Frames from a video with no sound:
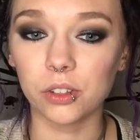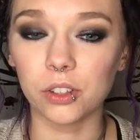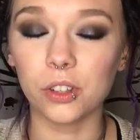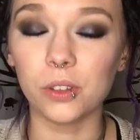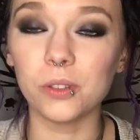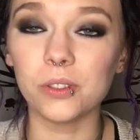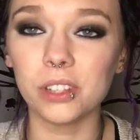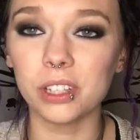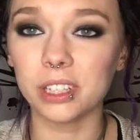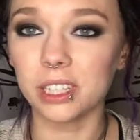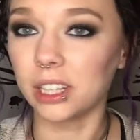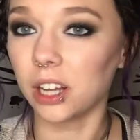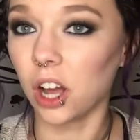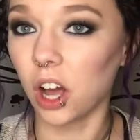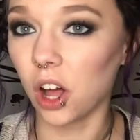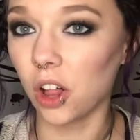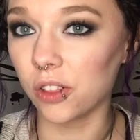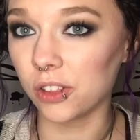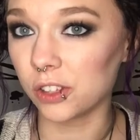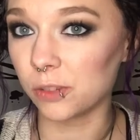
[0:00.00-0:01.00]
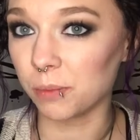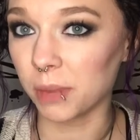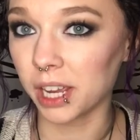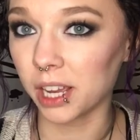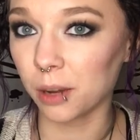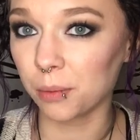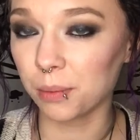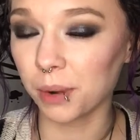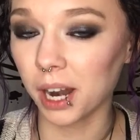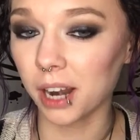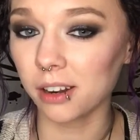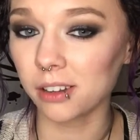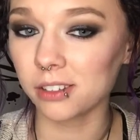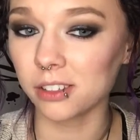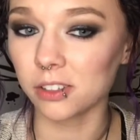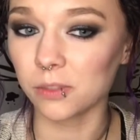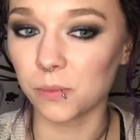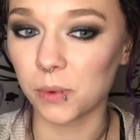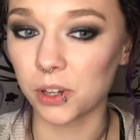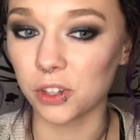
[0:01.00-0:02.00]
using like all these makeup
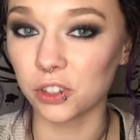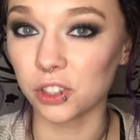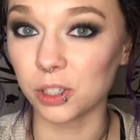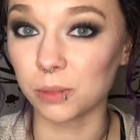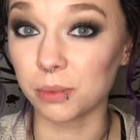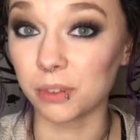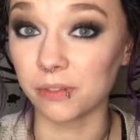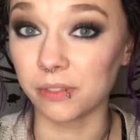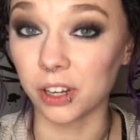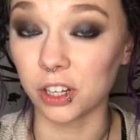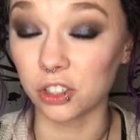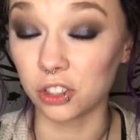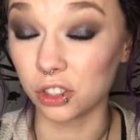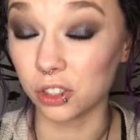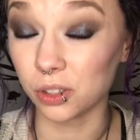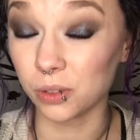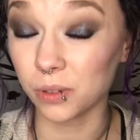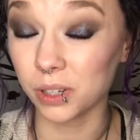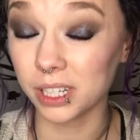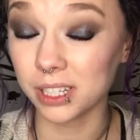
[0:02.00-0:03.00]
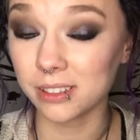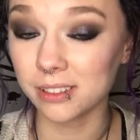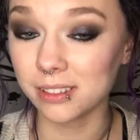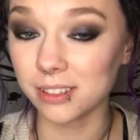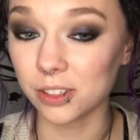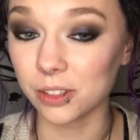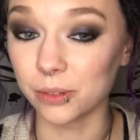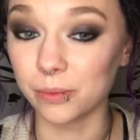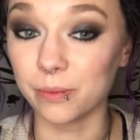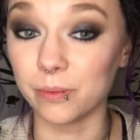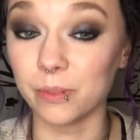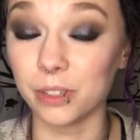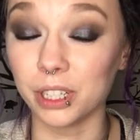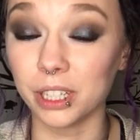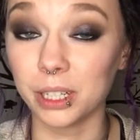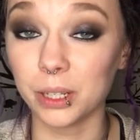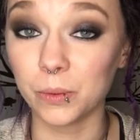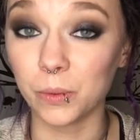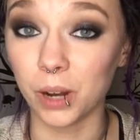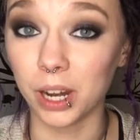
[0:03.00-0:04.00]
products, especially professional ones, you
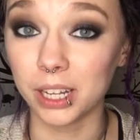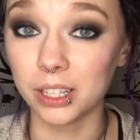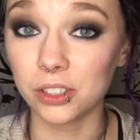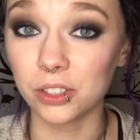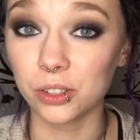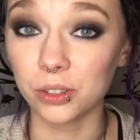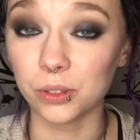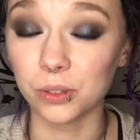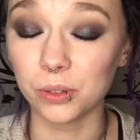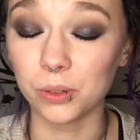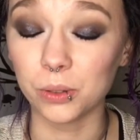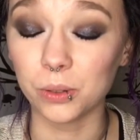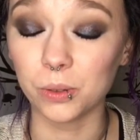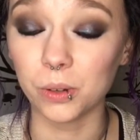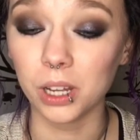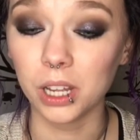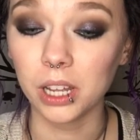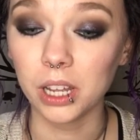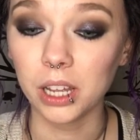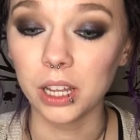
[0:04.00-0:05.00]
really want to